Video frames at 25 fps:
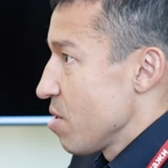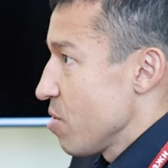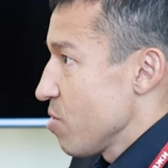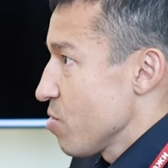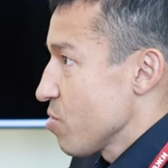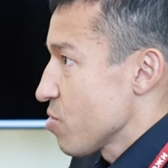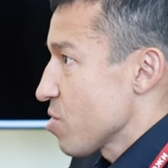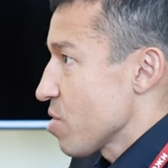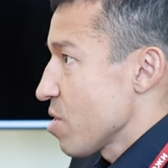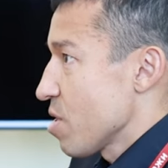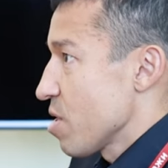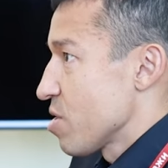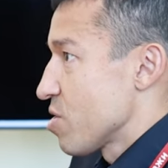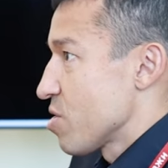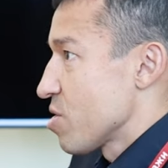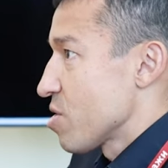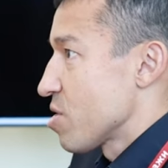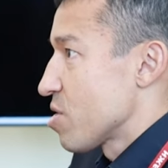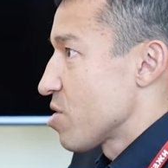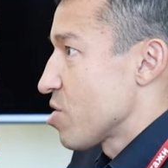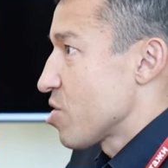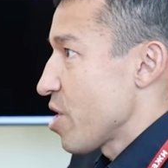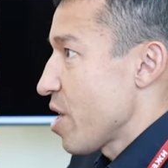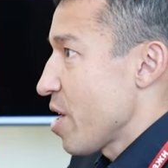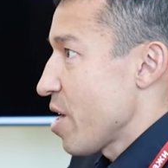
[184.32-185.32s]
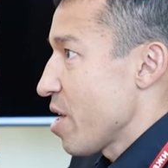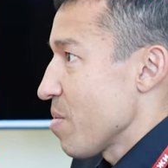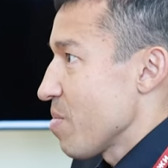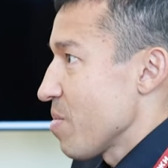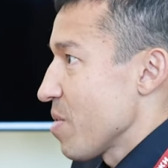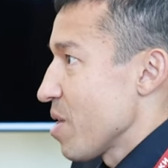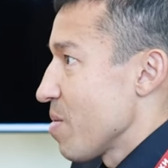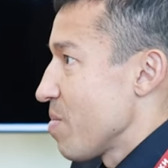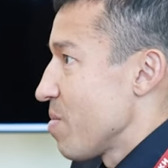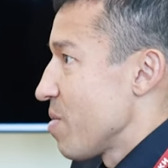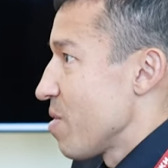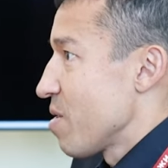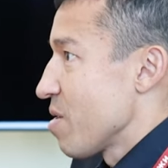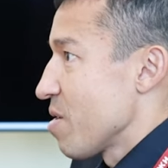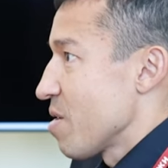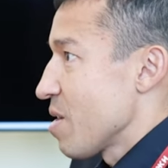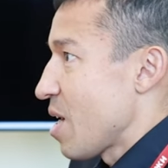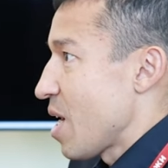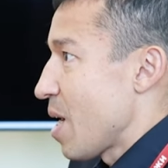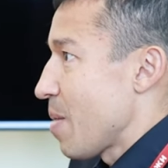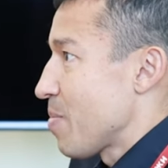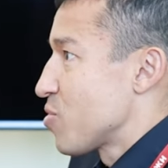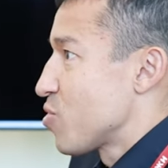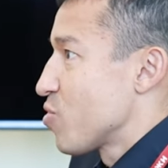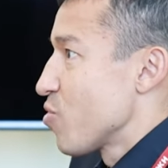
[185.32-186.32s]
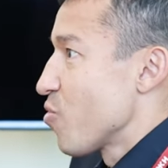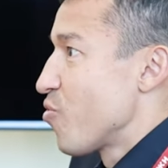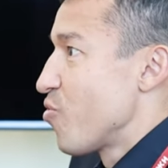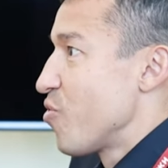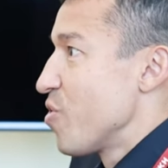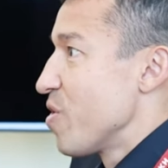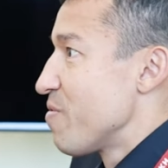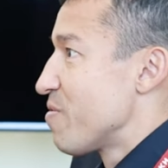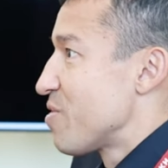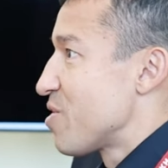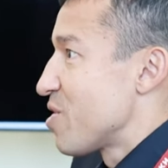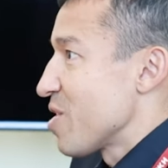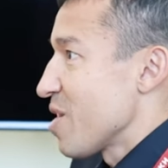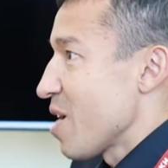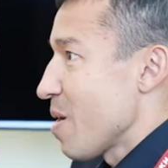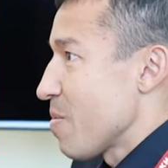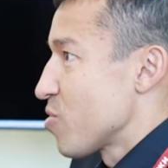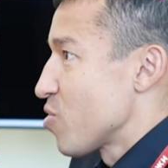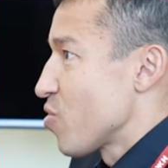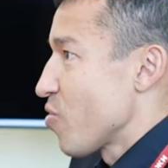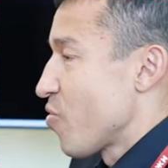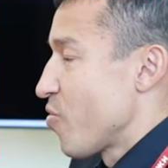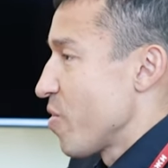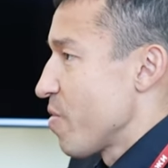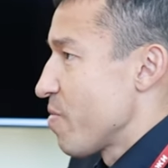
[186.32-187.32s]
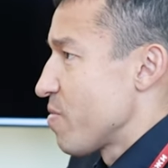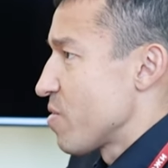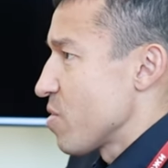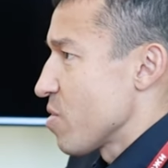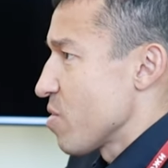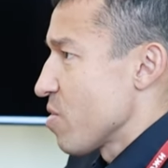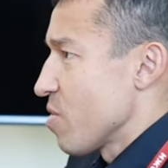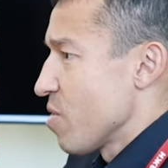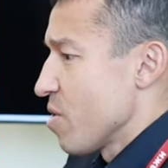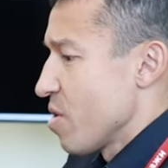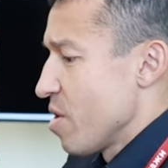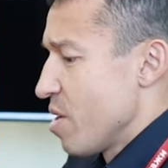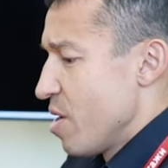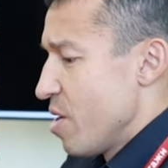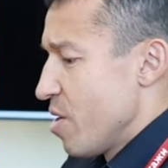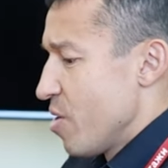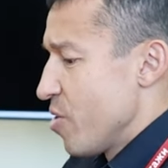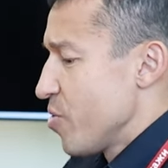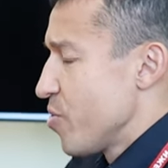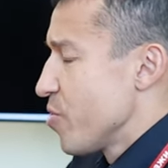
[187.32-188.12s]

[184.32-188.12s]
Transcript: Usually, just 10, maybe true, up to true. 50, up to 50. True.